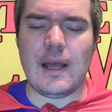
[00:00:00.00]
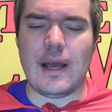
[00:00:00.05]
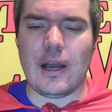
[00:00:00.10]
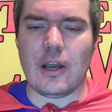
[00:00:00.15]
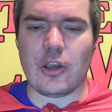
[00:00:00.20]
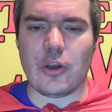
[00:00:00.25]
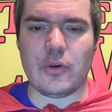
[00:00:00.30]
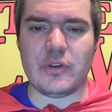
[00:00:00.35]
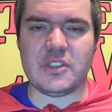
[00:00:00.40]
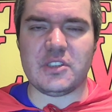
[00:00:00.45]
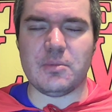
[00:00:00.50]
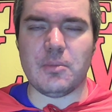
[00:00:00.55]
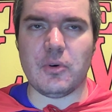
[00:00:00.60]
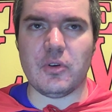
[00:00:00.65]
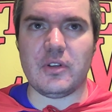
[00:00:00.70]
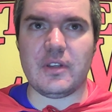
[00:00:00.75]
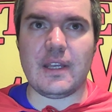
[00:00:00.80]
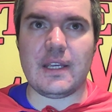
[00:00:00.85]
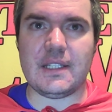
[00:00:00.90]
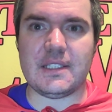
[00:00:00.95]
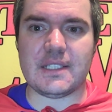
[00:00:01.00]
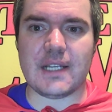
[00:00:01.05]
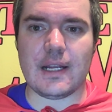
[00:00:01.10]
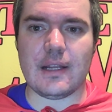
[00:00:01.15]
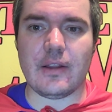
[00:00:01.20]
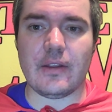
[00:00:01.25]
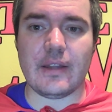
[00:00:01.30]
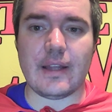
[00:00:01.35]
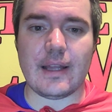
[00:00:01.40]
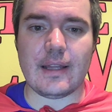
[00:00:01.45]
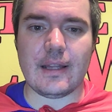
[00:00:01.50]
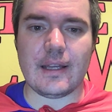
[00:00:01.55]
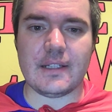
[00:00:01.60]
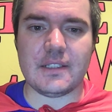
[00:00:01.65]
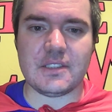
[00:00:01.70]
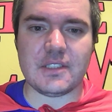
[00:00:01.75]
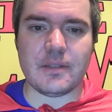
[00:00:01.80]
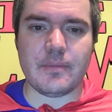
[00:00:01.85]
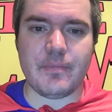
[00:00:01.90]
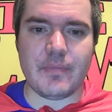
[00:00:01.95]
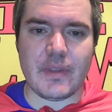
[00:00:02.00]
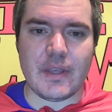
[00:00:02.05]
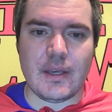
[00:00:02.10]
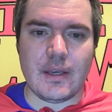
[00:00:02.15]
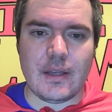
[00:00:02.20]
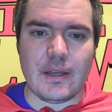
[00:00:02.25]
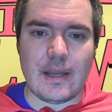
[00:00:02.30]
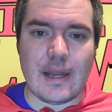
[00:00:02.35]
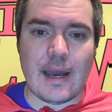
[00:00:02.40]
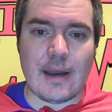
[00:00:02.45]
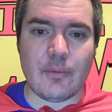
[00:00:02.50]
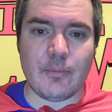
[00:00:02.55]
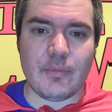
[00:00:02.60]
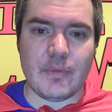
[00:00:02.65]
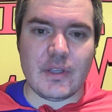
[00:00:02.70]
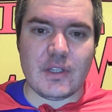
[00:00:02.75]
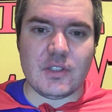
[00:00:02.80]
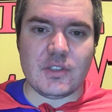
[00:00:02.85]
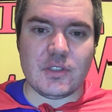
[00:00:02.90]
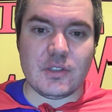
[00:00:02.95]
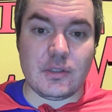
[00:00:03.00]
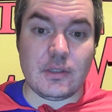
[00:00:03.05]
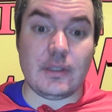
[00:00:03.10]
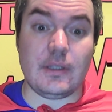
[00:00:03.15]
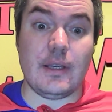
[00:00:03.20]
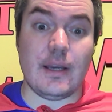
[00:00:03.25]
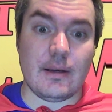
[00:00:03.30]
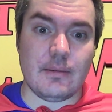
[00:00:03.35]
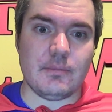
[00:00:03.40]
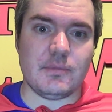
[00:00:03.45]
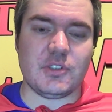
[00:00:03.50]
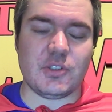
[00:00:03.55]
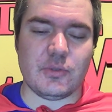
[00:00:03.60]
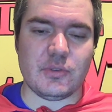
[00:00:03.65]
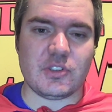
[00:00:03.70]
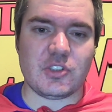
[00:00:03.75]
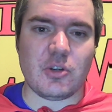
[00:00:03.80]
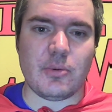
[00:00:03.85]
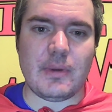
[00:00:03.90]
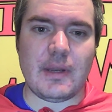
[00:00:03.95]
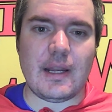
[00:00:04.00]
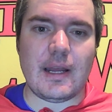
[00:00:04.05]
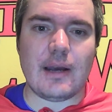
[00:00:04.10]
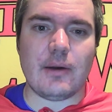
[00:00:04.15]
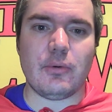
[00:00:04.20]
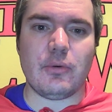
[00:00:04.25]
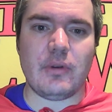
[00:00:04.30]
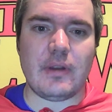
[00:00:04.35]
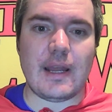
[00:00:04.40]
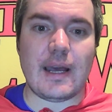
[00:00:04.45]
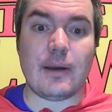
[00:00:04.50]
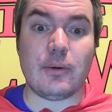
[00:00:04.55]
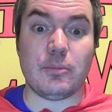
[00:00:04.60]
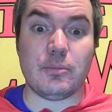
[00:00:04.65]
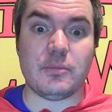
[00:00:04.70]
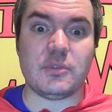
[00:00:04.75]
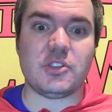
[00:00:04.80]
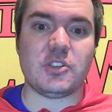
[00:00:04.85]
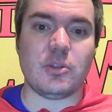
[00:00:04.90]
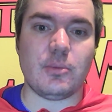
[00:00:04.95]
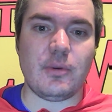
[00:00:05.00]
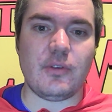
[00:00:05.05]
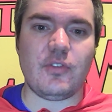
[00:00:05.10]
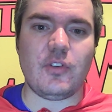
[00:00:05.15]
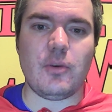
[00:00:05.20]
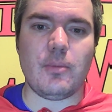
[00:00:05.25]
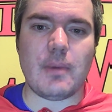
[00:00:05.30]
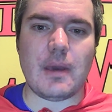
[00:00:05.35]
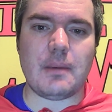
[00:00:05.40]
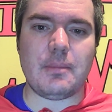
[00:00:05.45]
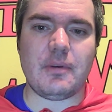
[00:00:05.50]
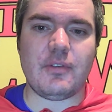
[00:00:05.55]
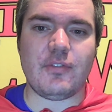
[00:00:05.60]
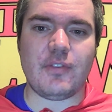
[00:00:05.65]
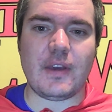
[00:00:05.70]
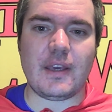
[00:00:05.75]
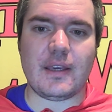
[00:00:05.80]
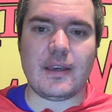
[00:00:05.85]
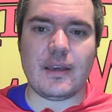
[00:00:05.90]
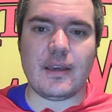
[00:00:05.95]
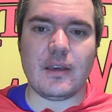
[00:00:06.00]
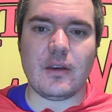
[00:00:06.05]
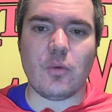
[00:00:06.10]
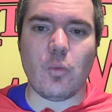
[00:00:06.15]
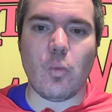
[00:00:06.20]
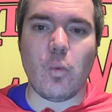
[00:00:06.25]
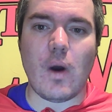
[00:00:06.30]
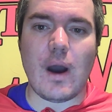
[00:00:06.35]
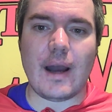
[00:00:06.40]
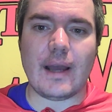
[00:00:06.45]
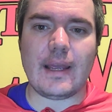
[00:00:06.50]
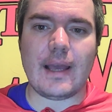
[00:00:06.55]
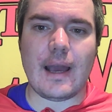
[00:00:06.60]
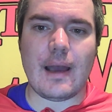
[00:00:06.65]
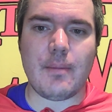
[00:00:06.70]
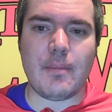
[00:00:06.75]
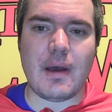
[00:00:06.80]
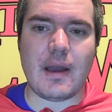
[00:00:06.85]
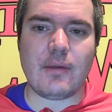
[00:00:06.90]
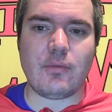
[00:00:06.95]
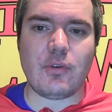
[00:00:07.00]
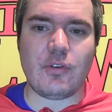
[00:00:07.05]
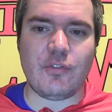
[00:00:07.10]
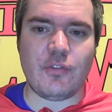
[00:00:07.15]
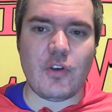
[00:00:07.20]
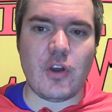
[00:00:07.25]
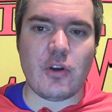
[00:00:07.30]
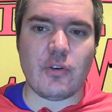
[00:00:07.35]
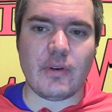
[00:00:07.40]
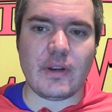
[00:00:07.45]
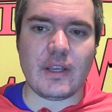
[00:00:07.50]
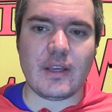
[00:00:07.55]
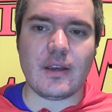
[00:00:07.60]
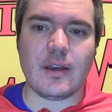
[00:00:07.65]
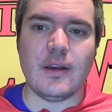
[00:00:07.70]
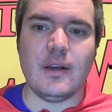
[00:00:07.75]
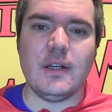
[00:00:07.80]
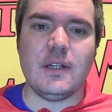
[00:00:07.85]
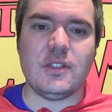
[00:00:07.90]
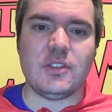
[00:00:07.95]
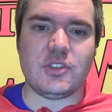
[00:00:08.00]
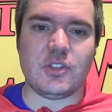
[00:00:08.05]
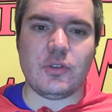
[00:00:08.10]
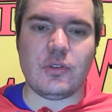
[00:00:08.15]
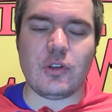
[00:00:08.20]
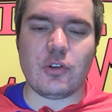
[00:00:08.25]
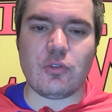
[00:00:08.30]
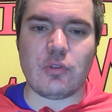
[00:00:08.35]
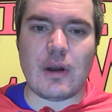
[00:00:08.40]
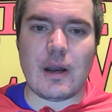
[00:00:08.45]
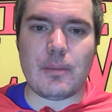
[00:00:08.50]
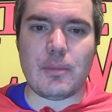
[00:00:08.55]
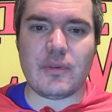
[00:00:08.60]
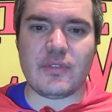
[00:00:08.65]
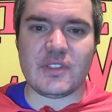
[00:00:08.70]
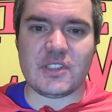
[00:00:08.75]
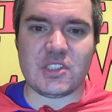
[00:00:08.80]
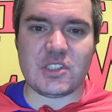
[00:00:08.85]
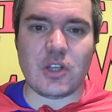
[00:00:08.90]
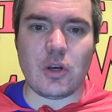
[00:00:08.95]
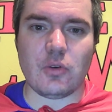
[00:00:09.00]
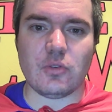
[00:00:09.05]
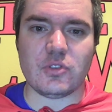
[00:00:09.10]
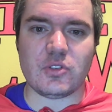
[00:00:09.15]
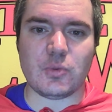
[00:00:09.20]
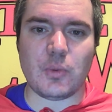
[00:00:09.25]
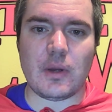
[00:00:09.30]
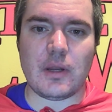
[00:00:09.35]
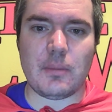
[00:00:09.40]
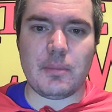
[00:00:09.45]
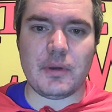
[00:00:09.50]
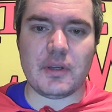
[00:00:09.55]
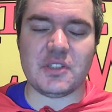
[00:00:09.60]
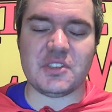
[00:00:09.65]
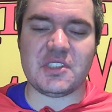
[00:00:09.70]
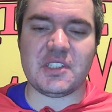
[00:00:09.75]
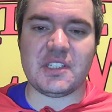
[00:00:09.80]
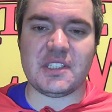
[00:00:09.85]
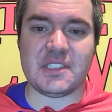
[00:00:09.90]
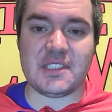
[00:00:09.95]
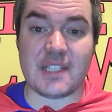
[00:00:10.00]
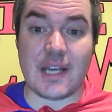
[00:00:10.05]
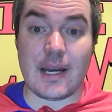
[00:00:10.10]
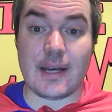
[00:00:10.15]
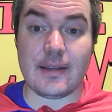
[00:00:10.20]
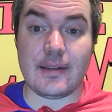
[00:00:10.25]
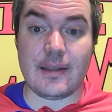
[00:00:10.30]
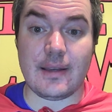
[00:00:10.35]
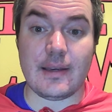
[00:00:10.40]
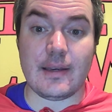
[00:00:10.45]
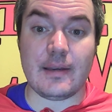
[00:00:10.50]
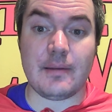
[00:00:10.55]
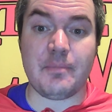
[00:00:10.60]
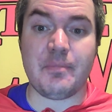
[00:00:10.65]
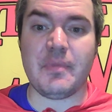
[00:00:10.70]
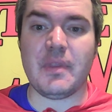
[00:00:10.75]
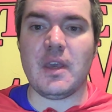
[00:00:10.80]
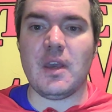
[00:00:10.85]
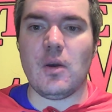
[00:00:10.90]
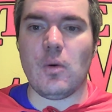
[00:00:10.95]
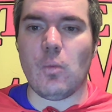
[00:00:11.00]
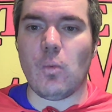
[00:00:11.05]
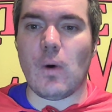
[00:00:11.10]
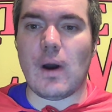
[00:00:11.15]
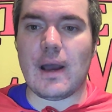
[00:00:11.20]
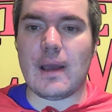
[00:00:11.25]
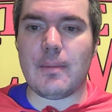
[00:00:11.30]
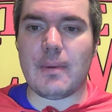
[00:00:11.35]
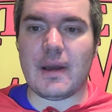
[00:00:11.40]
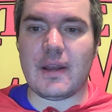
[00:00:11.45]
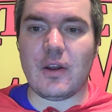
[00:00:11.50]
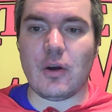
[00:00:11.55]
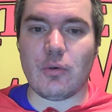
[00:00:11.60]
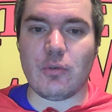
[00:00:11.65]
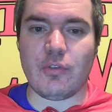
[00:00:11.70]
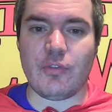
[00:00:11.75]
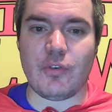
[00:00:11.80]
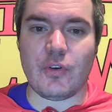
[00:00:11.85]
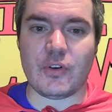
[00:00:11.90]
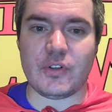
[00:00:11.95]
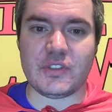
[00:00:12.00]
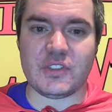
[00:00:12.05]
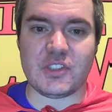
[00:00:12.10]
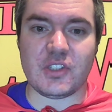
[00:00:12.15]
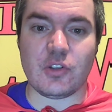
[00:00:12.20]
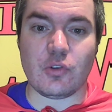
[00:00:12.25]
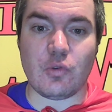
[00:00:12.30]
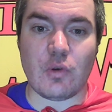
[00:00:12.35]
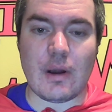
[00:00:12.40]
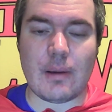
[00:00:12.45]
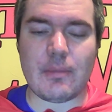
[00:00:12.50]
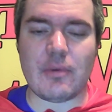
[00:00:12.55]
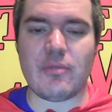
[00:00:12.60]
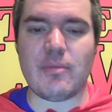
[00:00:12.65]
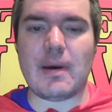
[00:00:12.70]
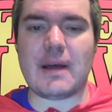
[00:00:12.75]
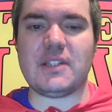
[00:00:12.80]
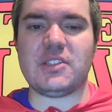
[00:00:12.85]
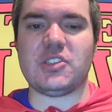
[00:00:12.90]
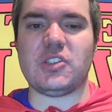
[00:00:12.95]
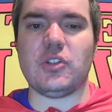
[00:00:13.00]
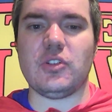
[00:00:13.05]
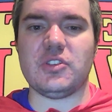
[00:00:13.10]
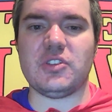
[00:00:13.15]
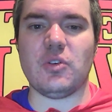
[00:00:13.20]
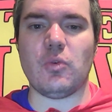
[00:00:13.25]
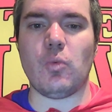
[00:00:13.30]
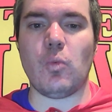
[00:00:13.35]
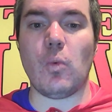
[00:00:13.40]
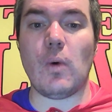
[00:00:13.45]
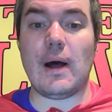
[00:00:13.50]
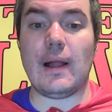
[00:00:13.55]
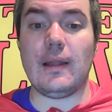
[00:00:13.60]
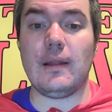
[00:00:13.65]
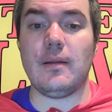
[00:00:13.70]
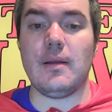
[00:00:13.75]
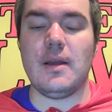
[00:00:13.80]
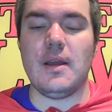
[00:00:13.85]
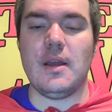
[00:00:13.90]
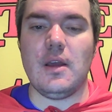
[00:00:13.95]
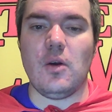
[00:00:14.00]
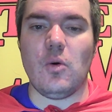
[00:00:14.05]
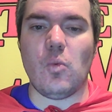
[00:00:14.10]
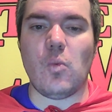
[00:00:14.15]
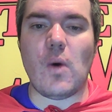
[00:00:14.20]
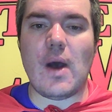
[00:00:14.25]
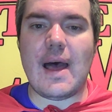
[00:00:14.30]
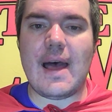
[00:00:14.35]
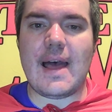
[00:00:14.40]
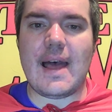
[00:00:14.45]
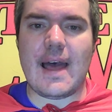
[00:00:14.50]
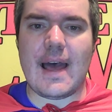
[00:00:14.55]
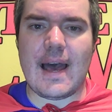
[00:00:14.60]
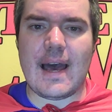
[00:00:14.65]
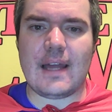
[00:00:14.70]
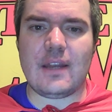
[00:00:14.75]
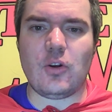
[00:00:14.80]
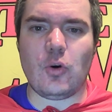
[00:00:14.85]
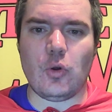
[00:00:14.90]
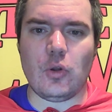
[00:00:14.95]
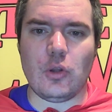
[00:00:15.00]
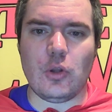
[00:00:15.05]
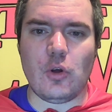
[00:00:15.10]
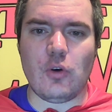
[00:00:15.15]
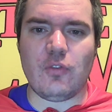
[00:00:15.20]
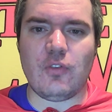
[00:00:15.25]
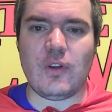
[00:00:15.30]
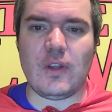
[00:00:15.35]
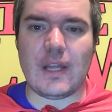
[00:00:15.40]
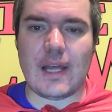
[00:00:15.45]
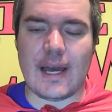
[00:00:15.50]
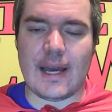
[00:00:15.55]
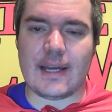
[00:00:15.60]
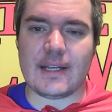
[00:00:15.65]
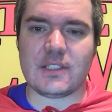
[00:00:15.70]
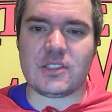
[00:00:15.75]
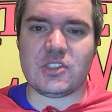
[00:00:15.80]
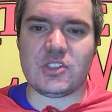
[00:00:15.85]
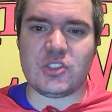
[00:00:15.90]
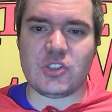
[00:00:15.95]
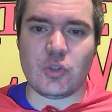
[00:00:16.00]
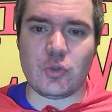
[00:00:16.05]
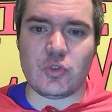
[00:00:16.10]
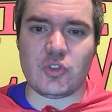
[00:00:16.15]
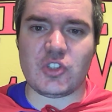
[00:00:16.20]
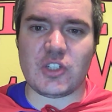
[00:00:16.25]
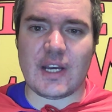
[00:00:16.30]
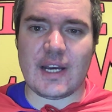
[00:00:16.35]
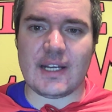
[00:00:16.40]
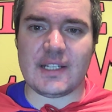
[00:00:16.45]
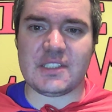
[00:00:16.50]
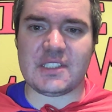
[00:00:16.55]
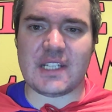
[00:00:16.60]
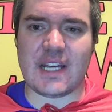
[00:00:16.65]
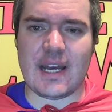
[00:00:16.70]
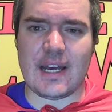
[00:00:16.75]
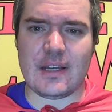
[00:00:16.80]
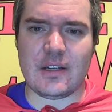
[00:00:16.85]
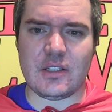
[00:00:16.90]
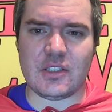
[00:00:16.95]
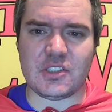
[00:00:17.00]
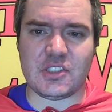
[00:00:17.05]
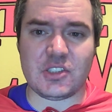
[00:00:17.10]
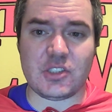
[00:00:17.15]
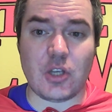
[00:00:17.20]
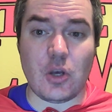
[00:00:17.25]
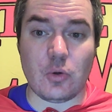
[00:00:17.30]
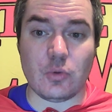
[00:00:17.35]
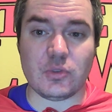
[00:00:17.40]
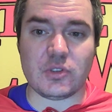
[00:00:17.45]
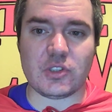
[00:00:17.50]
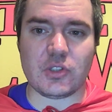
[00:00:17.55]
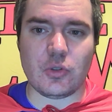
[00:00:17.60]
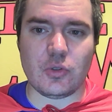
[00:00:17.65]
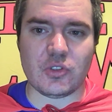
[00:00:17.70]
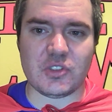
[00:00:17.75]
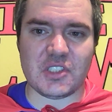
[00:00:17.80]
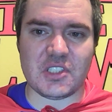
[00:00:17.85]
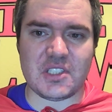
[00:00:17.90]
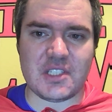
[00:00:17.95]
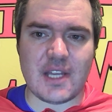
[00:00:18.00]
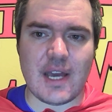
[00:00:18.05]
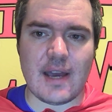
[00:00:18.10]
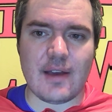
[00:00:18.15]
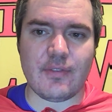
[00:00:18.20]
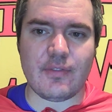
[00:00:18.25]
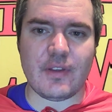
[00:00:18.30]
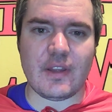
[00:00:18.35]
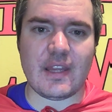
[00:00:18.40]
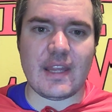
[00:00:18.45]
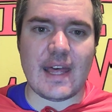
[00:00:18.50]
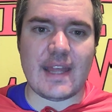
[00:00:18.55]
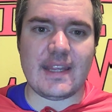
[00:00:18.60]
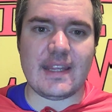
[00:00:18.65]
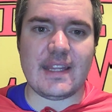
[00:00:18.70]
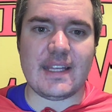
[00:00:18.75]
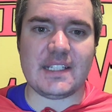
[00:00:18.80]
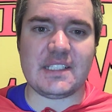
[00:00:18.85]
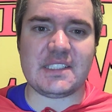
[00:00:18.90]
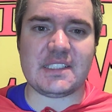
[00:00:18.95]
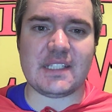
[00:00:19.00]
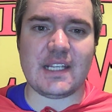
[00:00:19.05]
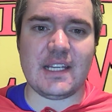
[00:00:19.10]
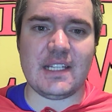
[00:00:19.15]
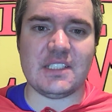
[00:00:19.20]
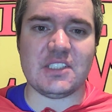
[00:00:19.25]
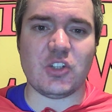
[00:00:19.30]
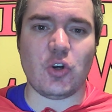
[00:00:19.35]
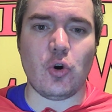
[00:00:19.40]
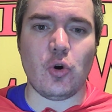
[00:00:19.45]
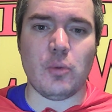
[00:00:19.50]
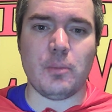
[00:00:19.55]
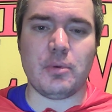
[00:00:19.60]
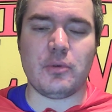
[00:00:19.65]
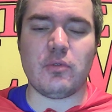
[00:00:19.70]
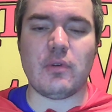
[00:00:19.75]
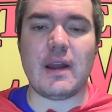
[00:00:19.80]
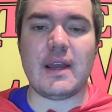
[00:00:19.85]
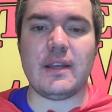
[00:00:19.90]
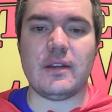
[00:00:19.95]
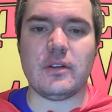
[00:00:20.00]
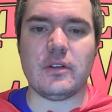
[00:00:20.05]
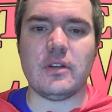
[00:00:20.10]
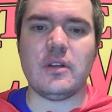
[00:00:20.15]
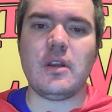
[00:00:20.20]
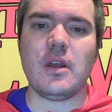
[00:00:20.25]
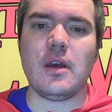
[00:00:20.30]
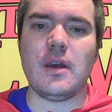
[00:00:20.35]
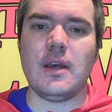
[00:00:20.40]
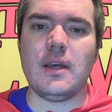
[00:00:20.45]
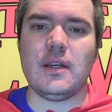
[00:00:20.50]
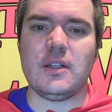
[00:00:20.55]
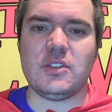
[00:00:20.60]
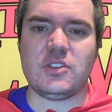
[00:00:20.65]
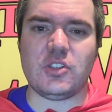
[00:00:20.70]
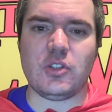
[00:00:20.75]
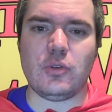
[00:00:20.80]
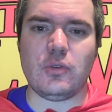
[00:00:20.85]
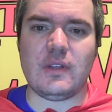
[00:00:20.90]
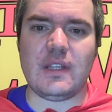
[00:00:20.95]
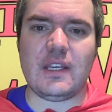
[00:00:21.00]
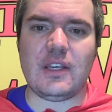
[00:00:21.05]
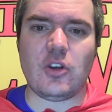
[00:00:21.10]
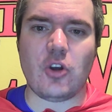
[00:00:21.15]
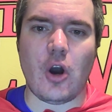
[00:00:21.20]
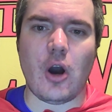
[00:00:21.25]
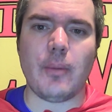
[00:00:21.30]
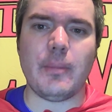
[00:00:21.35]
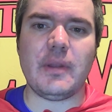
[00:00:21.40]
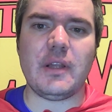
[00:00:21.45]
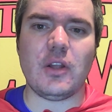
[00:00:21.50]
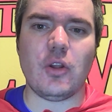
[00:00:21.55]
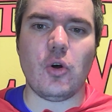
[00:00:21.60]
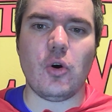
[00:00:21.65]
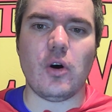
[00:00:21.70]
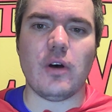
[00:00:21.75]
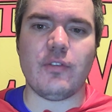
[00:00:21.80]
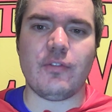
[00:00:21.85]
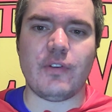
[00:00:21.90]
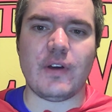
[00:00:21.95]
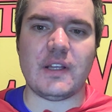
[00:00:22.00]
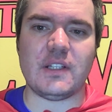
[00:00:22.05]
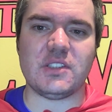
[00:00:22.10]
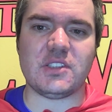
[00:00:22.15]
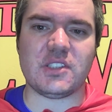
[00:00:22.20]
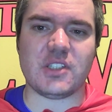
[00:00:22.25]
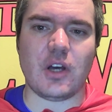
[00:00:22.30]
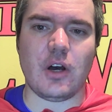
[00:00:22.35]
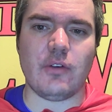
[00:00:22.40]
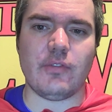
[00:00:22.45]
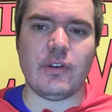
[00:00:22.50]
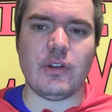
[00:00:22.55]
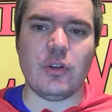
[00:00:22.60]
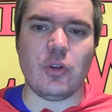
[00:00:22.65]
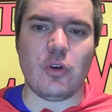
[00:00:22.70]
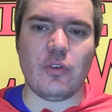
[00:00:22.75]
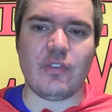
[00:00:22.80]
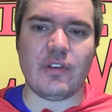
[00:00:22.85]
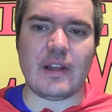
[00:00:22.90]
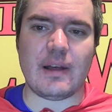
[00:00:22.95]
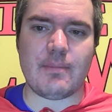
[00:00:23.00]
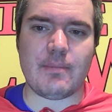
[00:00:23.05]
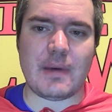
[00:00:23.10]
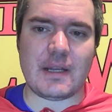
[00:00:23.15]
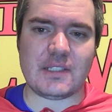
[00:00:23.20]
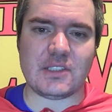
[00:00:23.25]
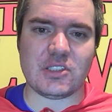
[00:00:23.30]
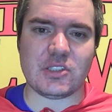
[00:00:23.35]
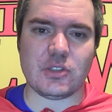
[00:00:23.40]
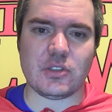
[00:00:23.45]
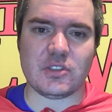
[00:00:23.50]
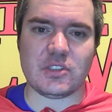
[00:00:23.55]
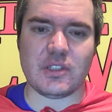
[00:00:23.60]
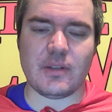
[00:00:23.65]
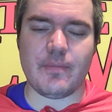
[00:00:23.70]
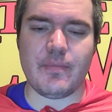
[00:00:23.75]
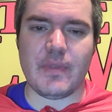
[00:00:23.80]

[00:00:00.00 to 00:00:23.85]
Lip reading: I'll go into more detail on that later. Now, so it's coming now. Now, some of you may be thinking, why am I referring to the crime of assault when a person has died here? Why am I not referring to the crime of manslaughter? Well, where an unlawful act such as an assault causes death, then this is upgraded to the common law offence of unlawful act manslaughter.